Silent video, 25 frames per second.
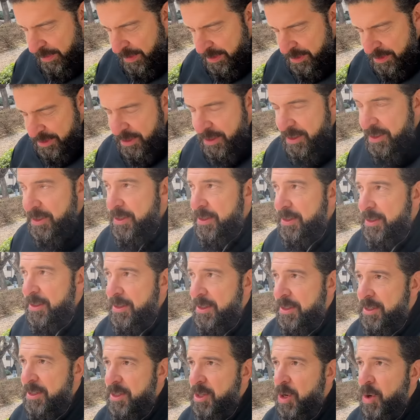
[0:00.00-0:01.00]
this
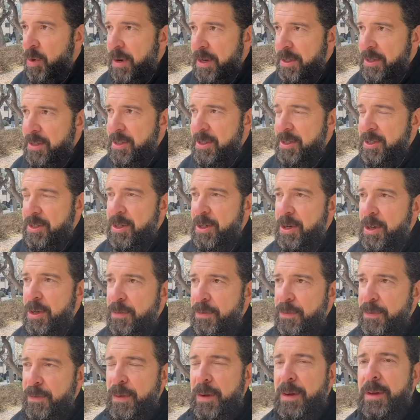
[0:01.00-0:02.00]
is going to
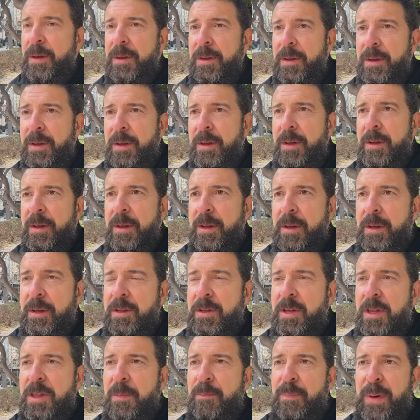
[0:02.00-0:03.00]
serve
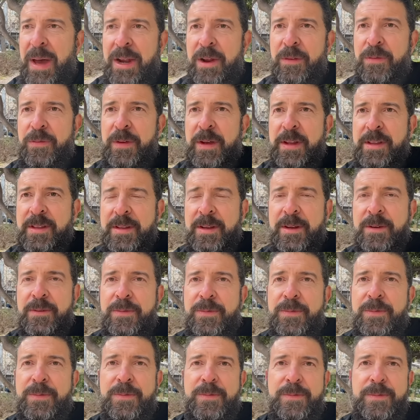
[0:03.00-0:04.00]
to the benefit
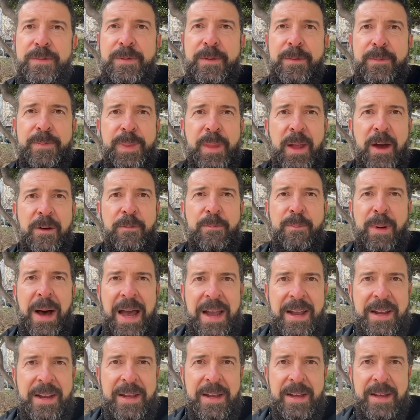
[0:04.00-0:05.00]
of
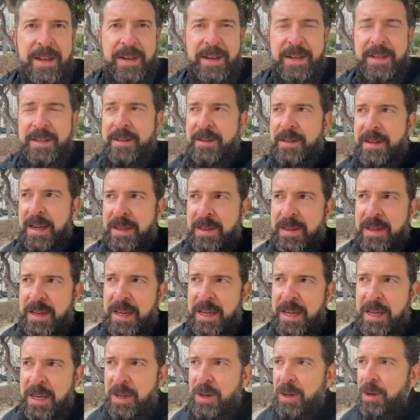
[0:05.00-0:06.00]
Biden and the
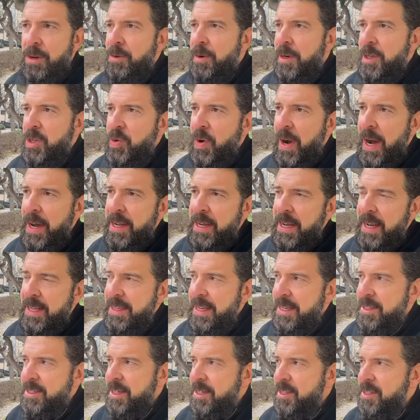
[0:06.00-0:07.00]
EU and trying to get
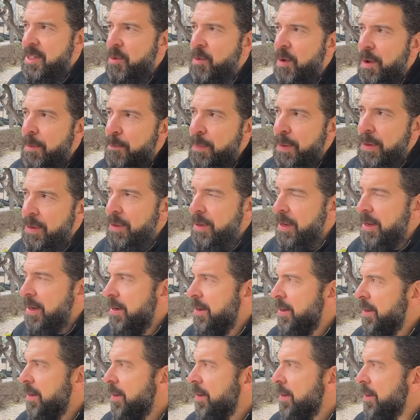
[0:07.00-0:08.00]
that $61
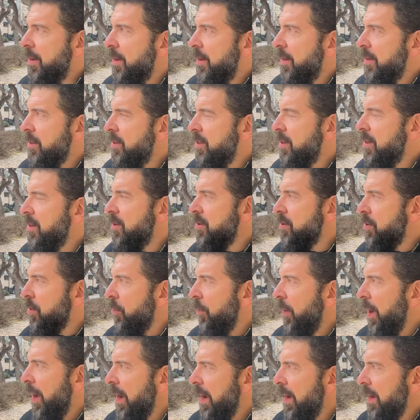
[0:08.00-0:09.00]
billion to
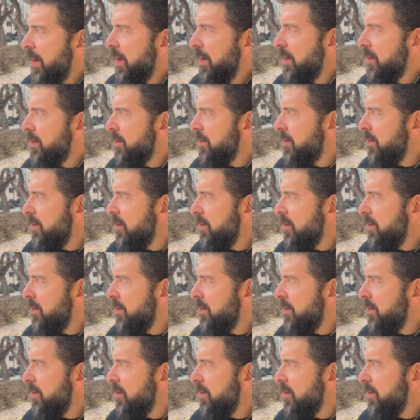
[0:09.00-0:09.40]
Ukraine and